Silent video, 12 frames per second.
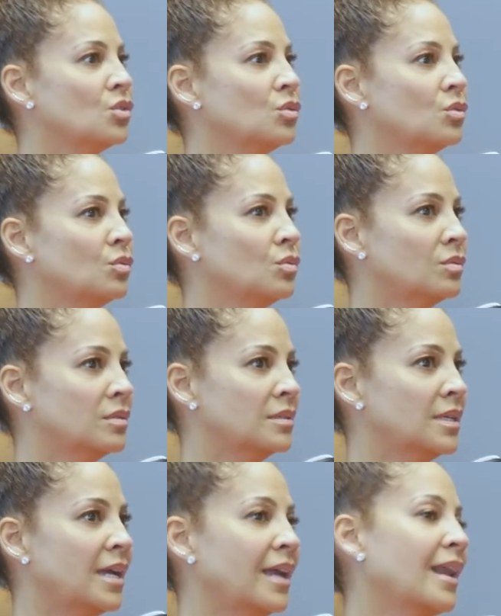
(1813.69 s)
to
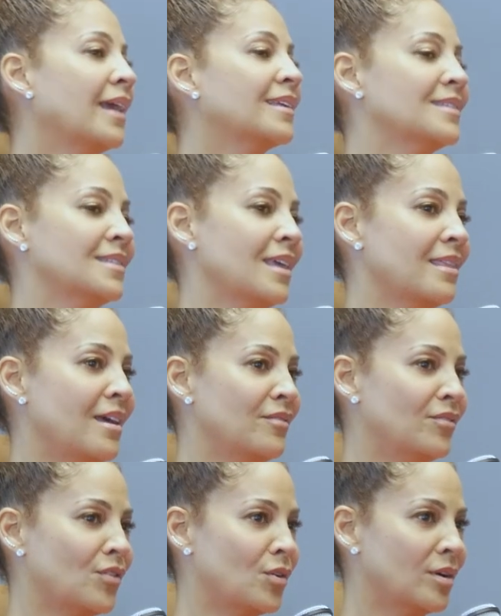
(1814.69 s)
and i can say
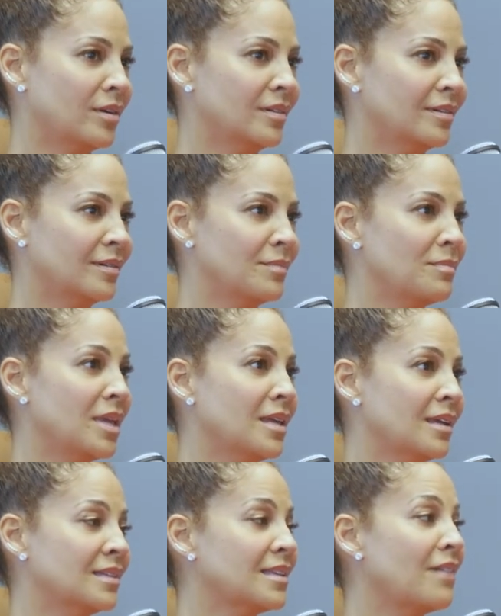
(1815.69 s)
that for
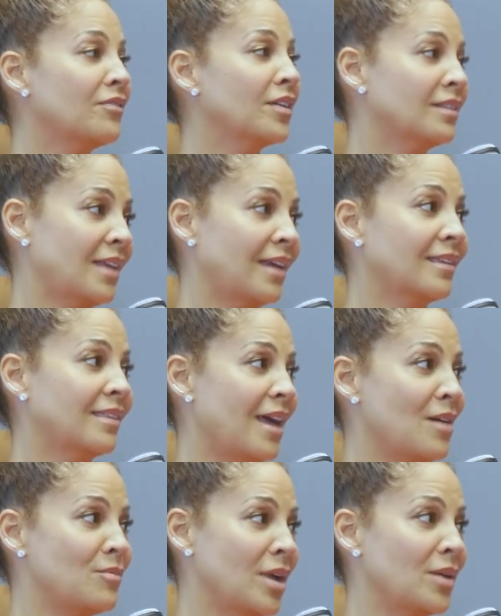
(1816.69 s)
me because i feel like
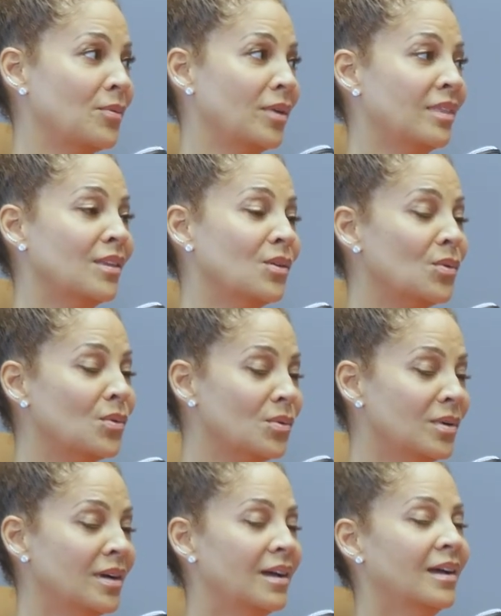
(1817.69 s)
that way with
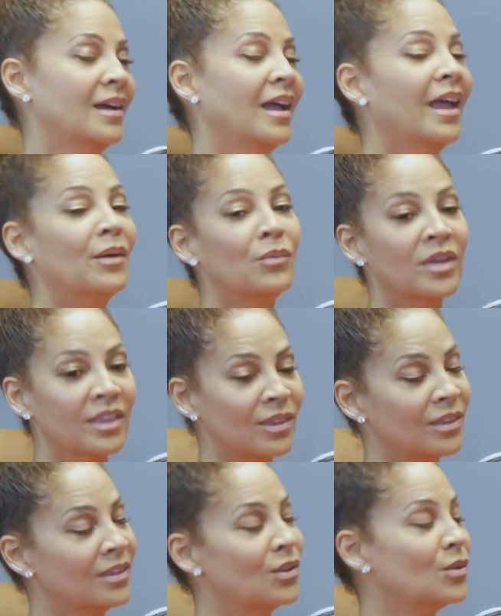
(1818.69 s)
you mm-hmm. and with
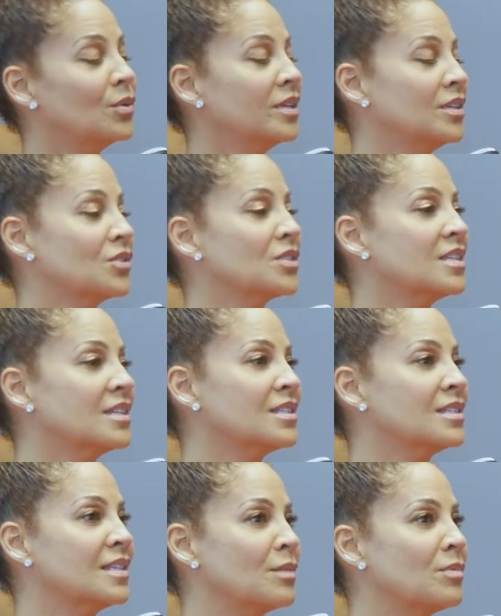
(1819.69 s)
you and your sis-
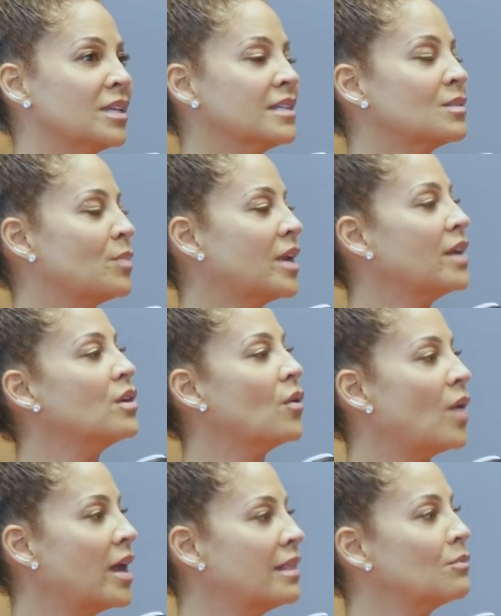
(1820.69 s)
siblings but i
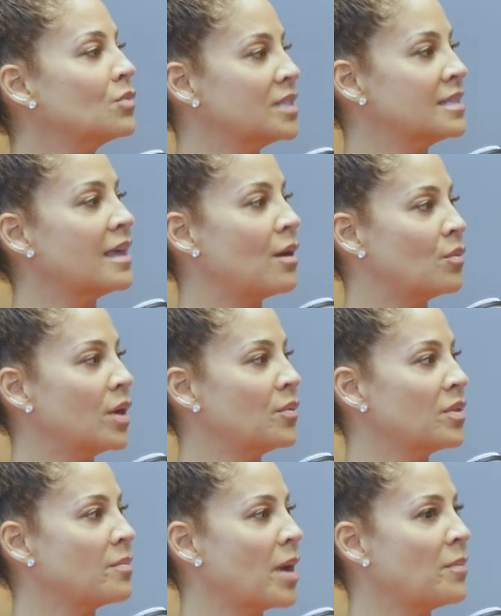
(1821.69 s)
know i was that way
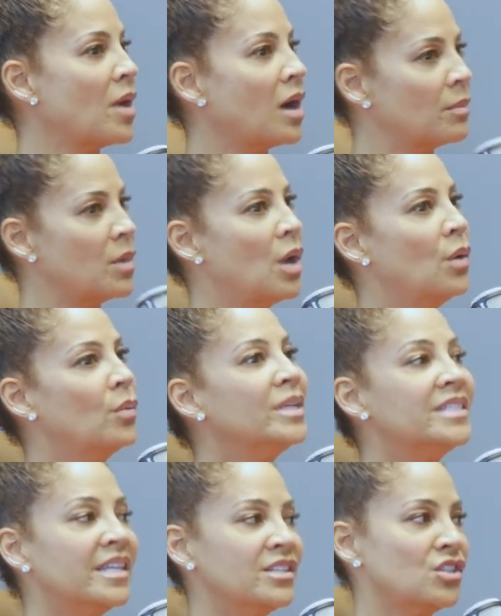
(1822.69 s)
with my mom mm-hmm.
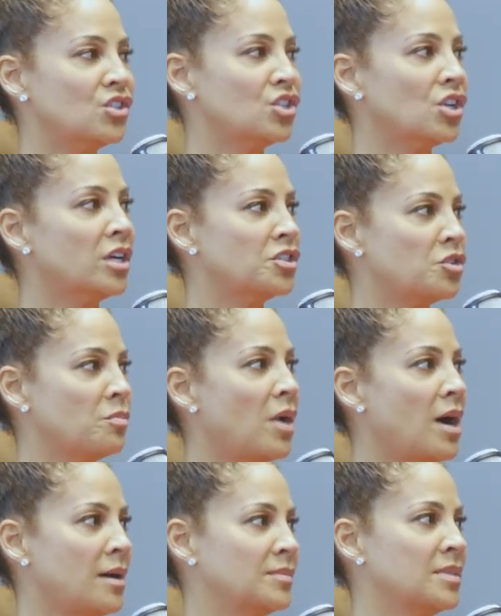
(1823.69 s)
we tend to judge
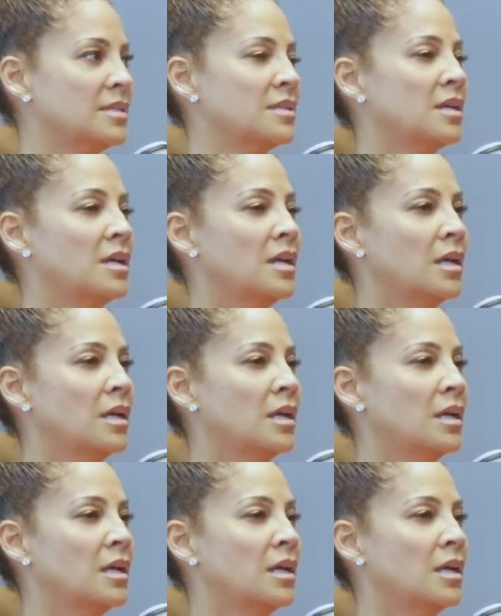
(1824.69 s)
moms yeah